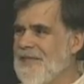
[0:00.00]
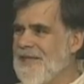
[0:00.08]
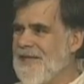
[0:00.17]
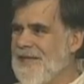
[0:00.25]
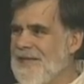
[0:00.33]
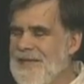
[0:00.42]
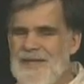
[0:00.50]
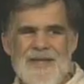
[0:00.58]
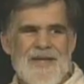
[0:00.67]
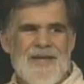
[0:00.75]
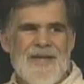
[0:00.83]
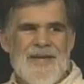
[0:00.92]
That was
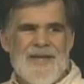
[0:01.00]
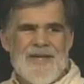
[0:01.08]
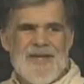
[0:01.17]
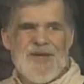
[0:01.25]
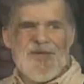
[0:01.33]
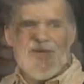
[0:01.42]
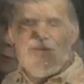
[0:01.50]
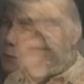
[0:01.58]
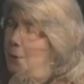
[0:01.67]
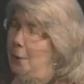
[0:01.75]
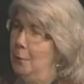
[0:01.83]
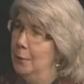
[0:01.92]
7 days. We had no
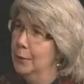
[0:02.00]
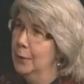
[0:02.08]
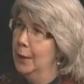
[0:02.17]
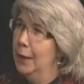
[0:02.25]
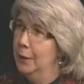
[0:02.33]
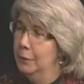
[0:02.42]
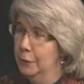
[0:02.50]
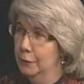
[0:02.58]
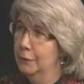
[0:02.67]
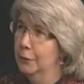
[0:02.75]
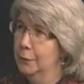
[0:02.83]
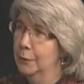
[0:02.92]
power and no
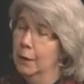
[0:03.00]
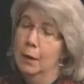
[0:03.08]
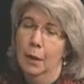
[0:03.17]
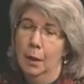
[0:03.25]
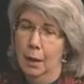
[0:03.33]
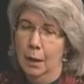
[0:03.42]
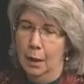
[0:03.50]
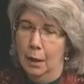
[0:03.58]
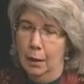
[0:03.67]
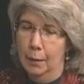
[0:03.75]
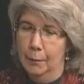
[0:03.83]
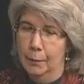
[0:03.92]
phone.
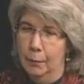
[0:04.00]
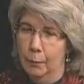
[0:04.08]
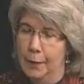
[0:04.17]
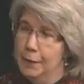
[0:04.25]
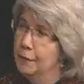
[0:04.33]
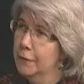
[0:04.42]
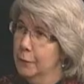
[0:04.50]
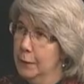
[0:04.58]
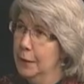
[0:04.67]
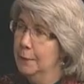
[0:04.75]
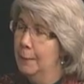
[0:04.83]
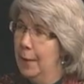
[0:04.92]
When the phone
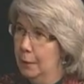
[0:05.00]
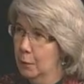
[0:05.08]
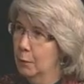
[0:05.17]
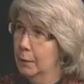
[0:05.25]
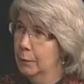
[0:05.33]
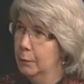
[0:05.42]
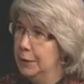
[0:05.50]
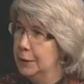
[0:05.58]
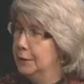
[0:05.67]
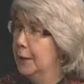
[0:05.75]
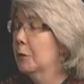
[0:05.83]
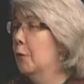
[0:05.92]
came back on, we
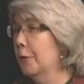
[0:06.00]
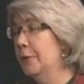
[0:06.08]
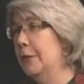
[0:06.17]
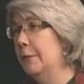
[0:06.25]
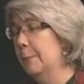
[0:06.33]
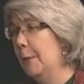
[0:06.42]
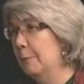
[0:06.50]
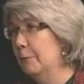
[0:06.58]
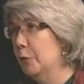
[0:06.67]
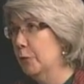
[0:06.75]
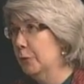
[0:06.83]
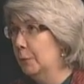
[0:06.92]
did not call Steve's mom
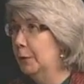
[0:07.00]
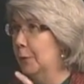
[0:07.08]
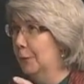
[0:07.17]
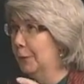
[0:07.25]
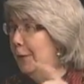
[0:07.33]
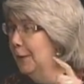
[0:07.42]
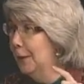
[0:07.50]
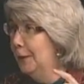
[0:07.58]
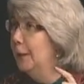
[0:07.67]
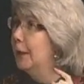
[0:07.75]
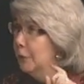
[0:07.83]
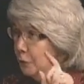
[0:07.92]
first. We called the
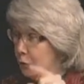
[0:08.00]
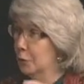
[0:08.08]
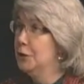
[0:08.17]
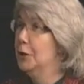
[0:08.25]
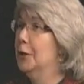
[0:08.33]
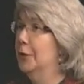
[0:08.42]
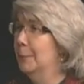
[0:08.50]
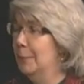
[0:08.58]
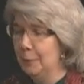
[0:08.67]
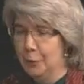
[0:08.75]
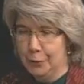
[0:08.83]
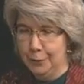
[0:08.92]
guy in Georgia, the
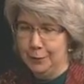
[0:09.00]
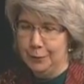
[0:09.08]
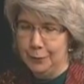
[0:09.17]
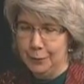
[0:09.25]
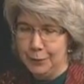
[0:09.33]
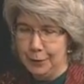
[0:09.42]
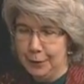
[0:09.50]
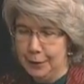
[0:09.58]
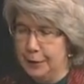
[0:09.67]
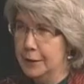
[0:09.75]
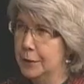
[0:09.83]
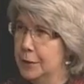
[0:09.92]
publisher in Georgia,
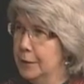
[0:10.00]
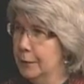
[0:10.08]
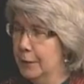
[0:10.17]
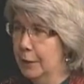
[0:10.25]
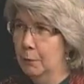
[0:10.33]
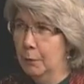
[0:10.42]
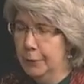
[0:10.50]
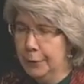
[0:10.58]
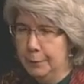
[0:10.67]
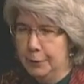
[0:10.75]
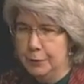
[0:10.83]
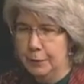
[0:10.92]
and he said, geez, I was getting worried
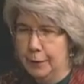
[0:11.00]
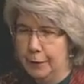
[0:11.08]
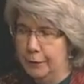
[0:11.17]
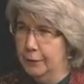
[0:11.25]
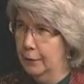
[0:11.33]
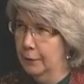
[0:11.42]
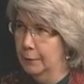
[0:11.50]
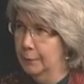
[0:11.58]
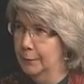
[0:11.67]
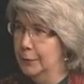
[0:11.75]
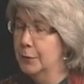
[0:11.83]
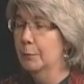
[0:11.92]
about you guys.
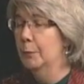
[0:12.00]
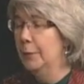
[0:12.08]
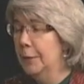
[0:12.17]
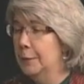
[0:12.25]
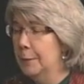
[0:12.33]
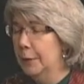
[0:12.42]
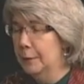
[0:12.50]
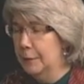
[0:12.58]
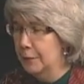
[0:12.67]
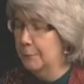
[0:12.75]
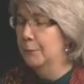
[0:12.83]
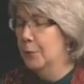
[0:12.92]
I said, well, we had
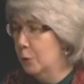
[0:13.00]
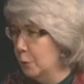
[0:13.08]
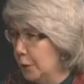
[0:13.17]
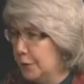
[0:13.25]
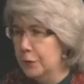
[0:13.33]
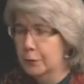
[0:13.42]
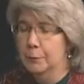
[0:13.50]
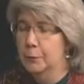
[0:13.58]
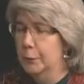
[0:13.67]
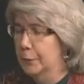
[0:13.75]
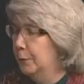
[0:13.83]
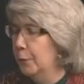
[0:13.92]
this huge ice
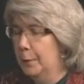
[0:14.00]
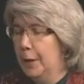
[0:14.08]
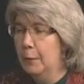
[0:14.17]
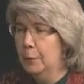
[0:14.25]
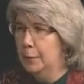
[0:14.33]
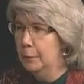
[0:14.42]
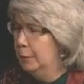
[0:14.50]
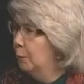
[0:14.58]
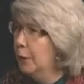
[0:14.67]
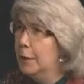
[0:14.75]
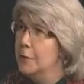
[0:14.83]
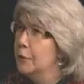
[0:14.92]
storm with no power. And he went,
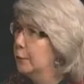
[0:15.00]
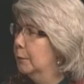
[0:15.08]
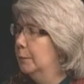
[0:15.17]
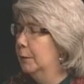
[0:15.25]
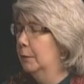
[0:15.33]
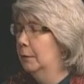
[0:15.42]
what ice storm?